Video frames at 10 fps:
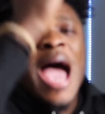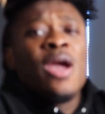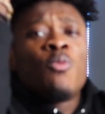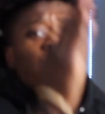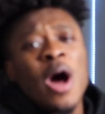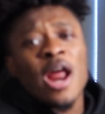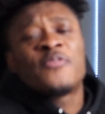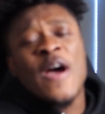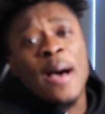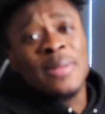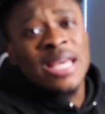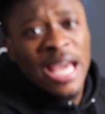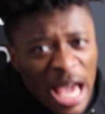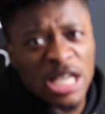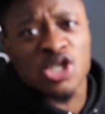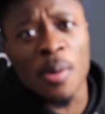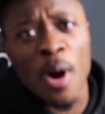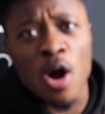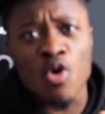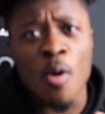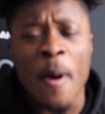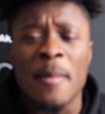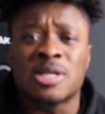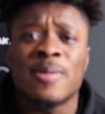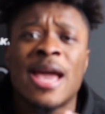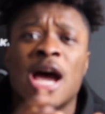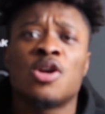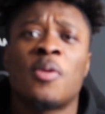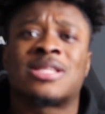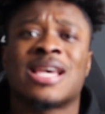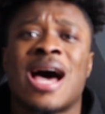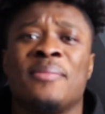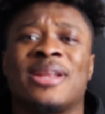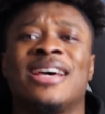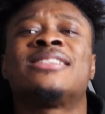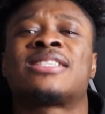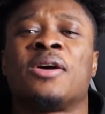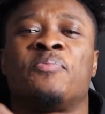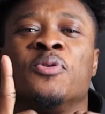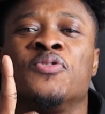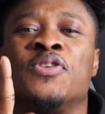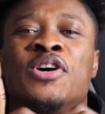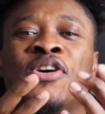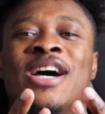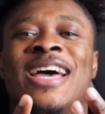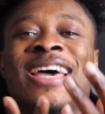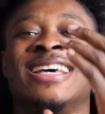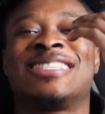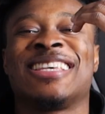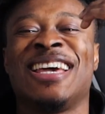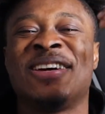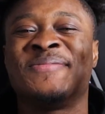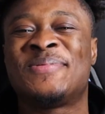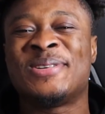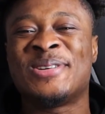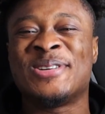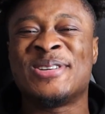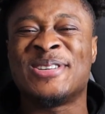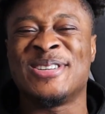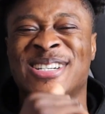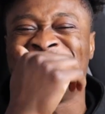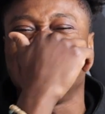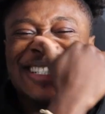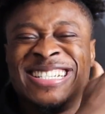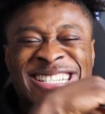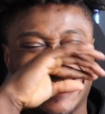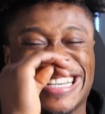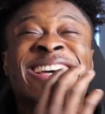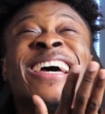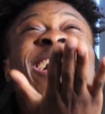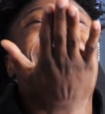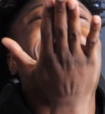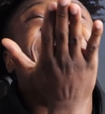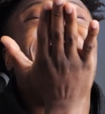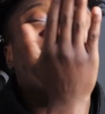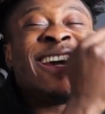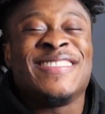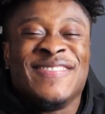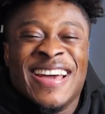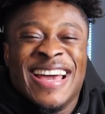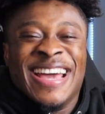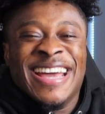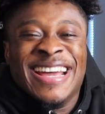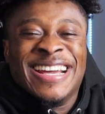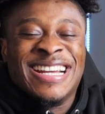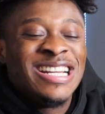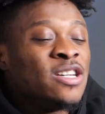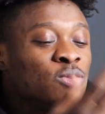Hey, what up family? It's your boy Real Pelmx, man. Y'all know what time it is. Keep it real and simple. Hey man.